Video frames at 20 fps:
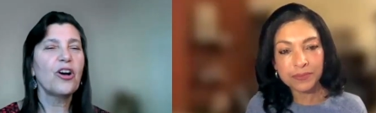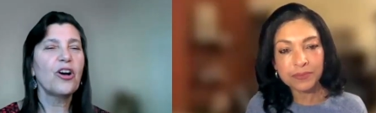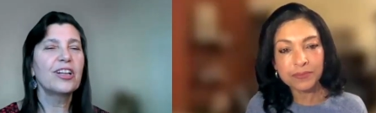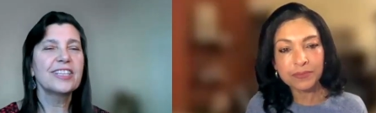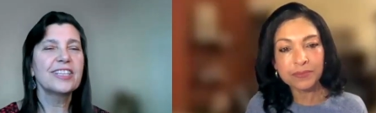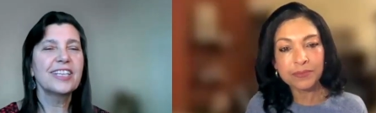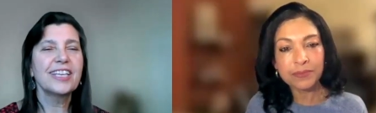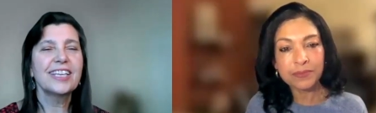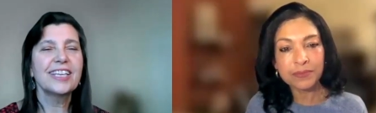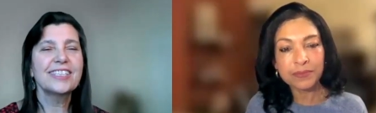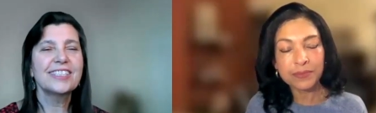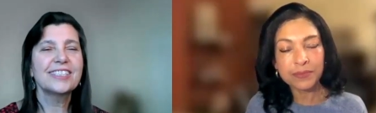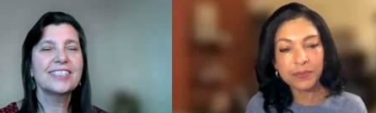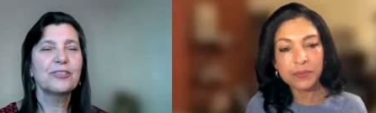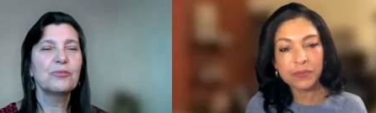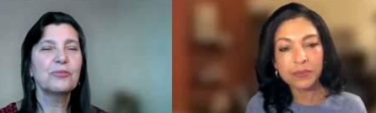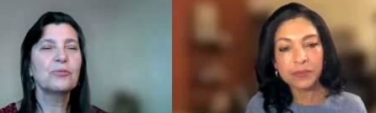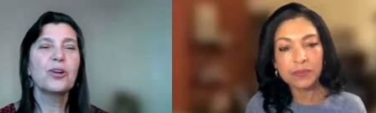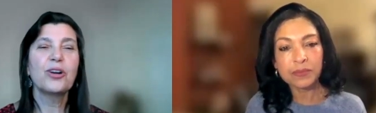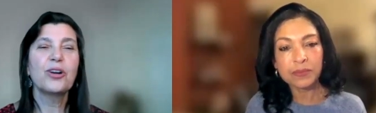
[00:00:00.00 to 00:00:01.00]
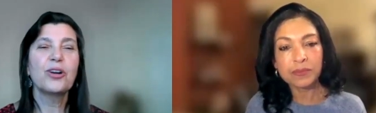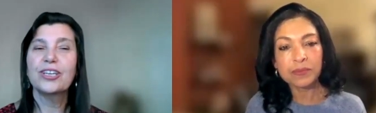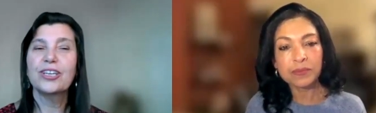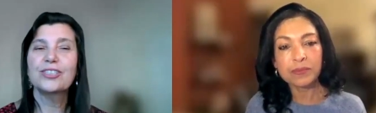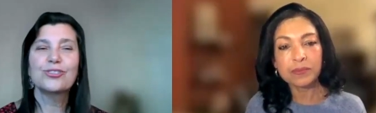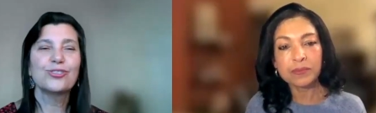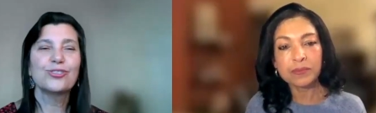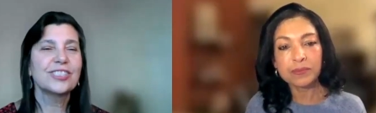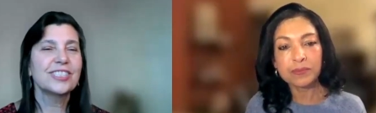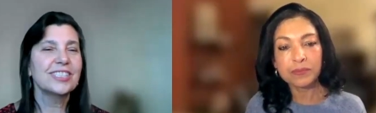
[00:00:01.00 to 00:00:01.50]
Speaker 1: colleagues who are
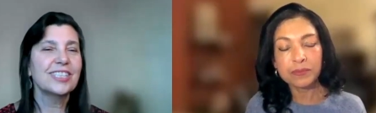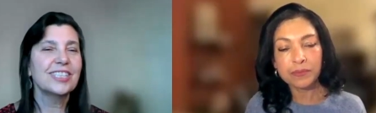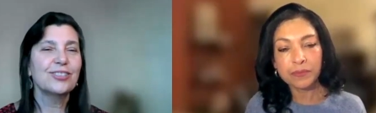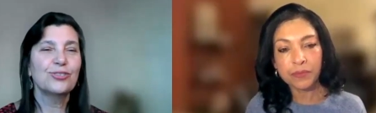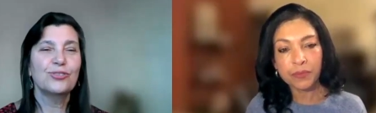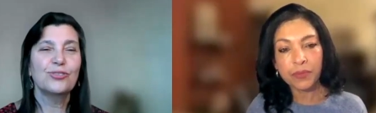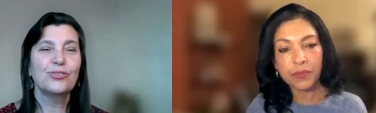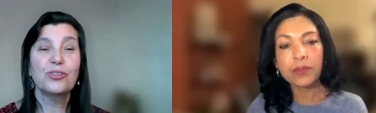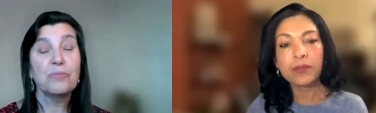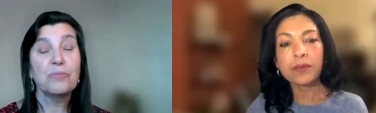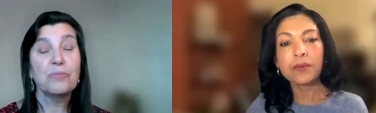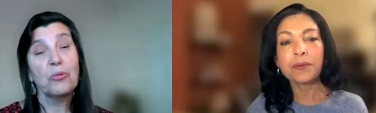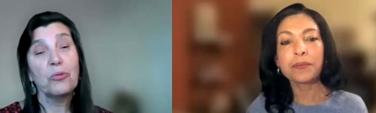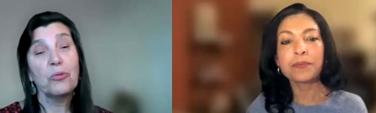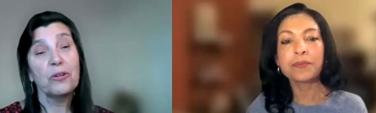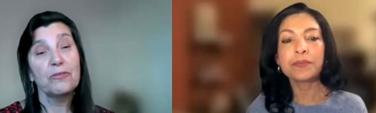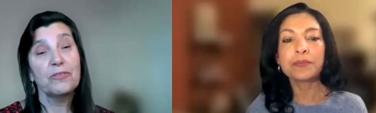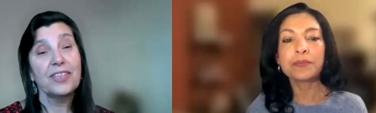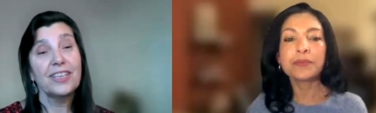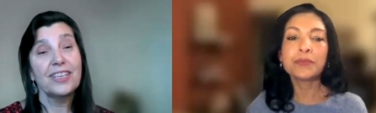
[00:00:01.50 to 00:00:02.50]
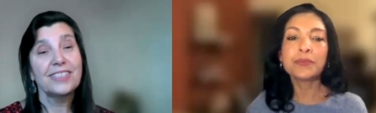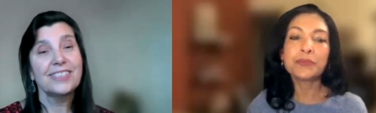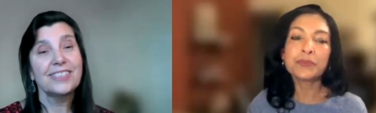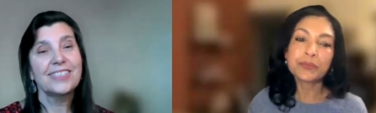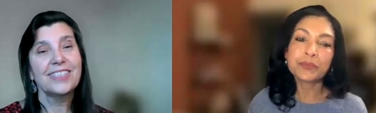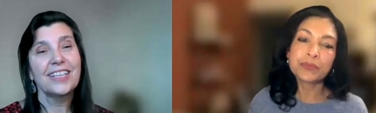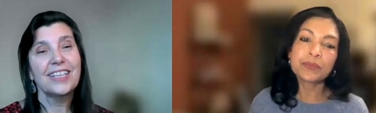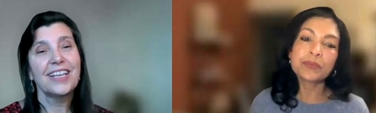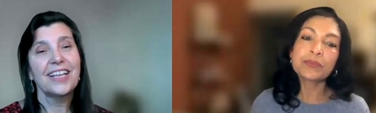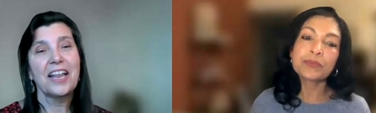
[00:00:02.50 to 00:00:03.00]
interested in doing more of
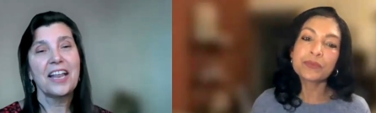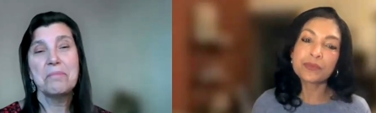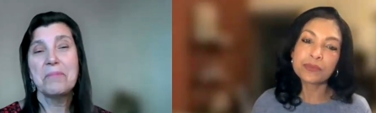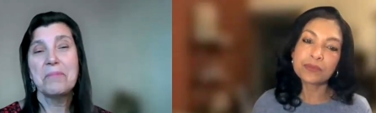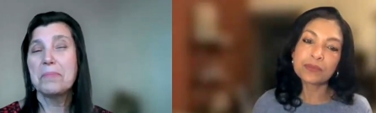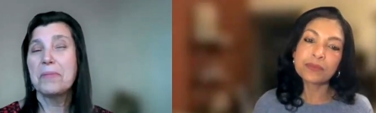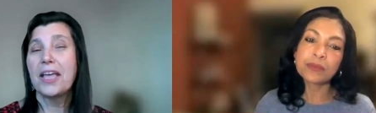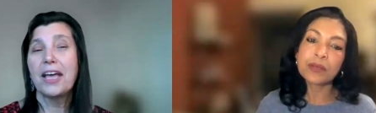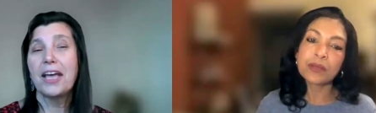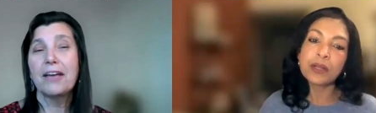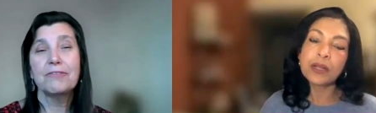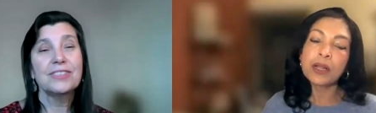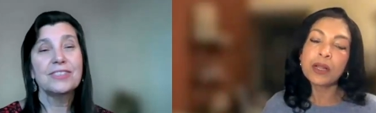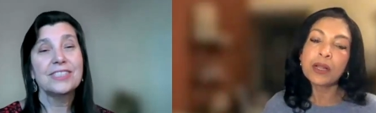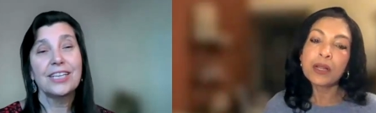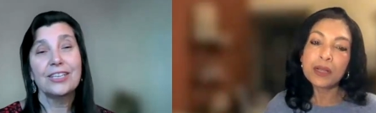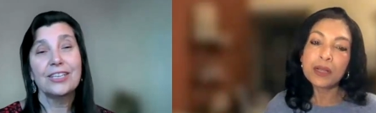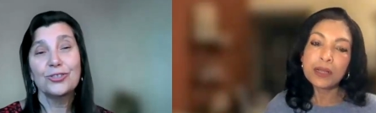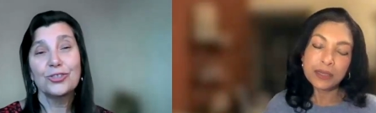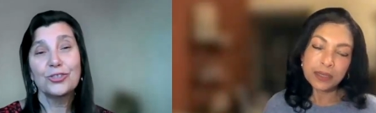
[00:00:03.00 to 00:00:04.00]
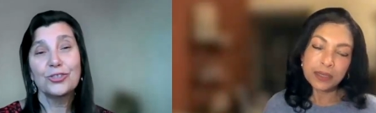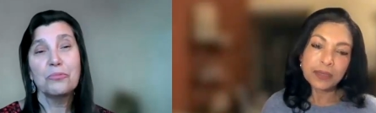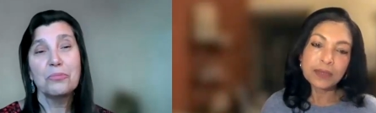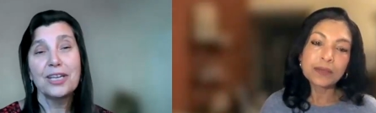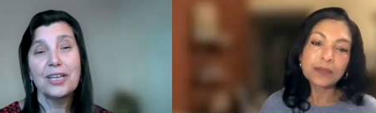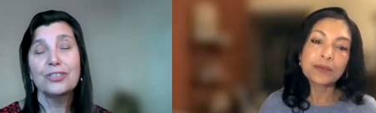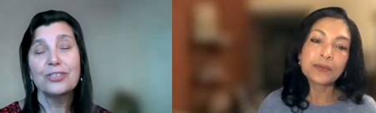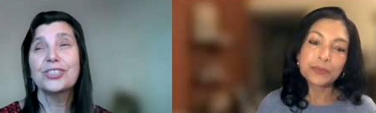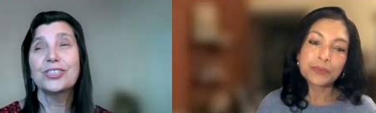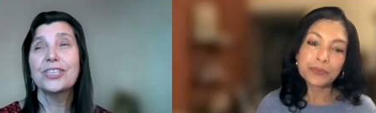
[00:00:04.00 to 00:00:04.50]
this that maybe haven't done so
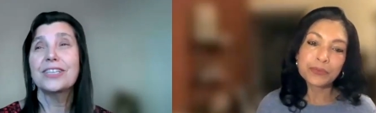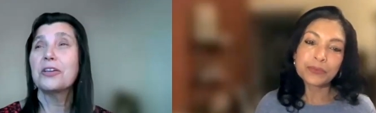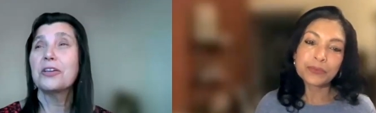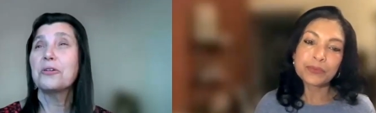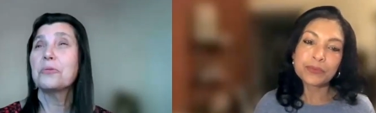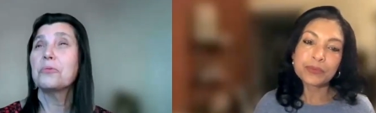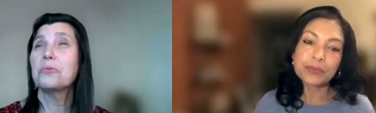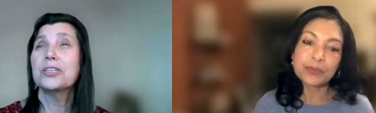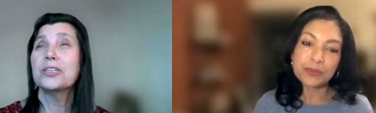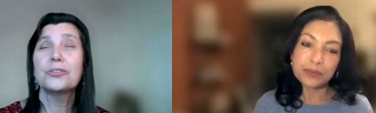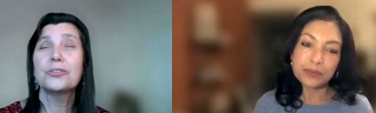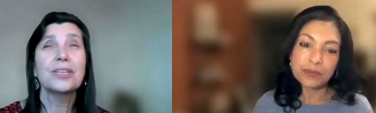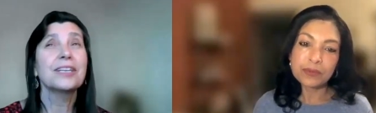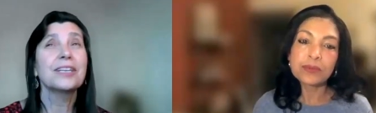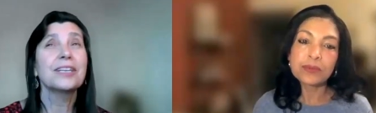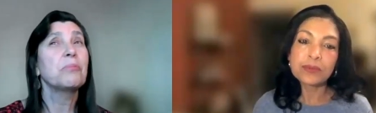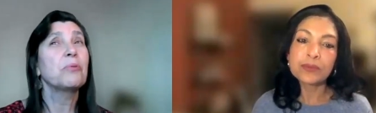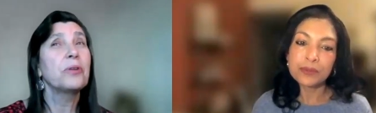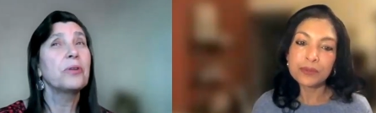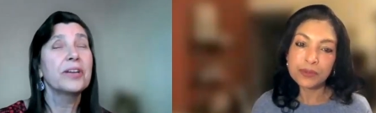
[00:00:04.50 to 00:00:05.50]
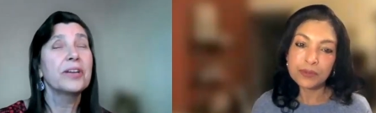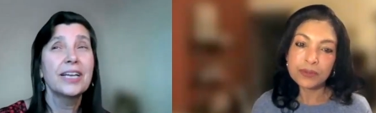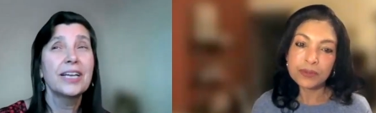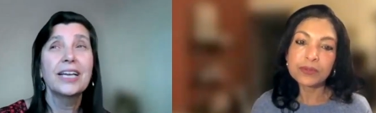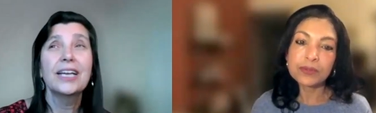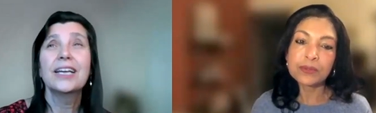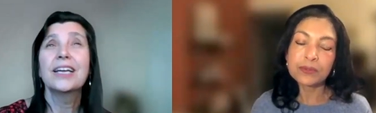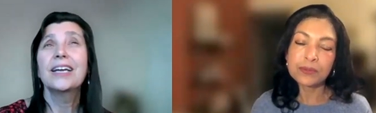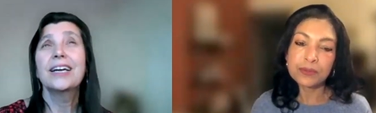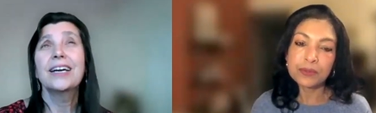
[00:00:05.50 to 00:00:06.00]
much and they're wondering, boy,
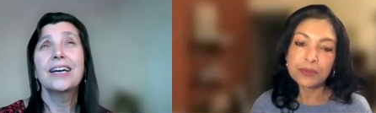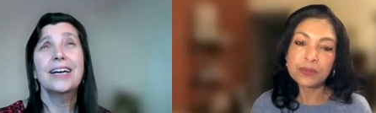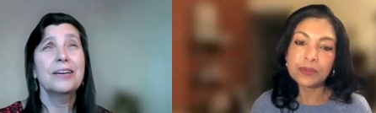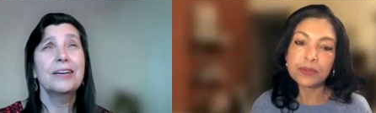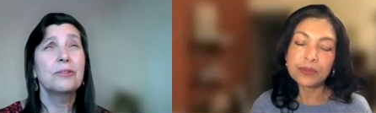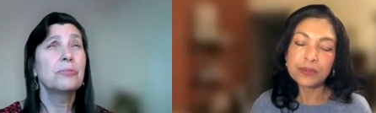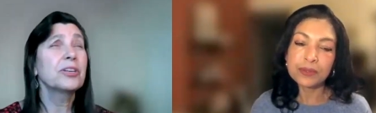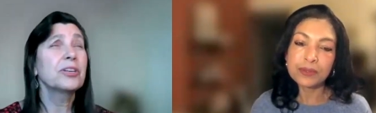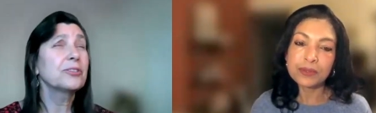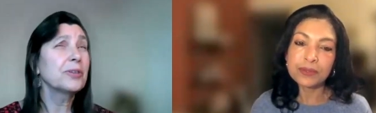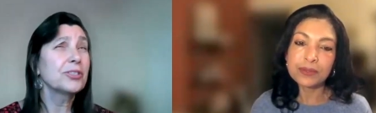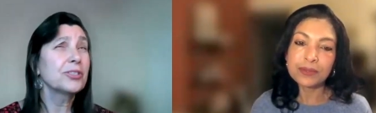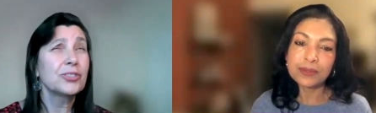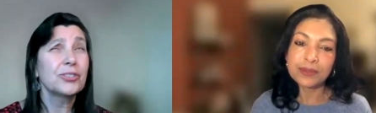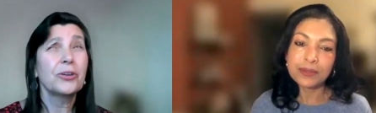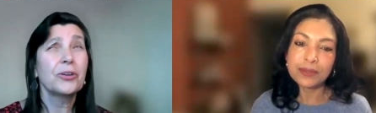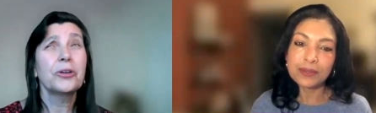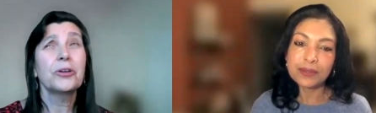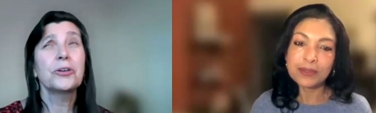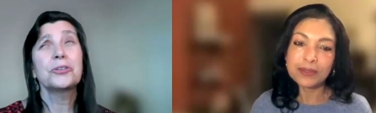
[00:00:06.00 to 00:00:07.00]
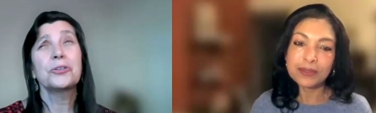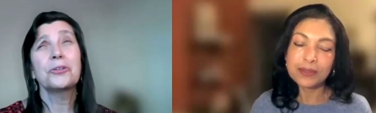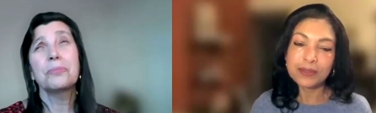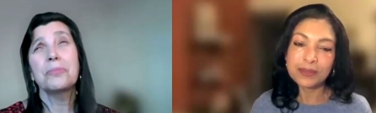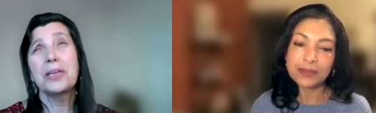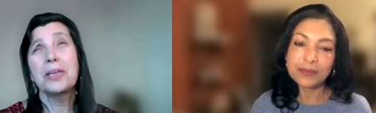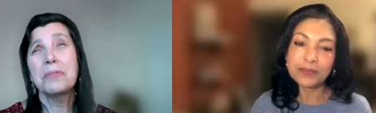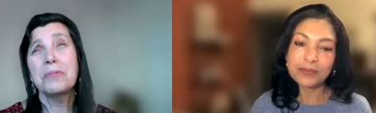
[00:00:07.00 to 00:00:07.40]
uh, where do I start? Or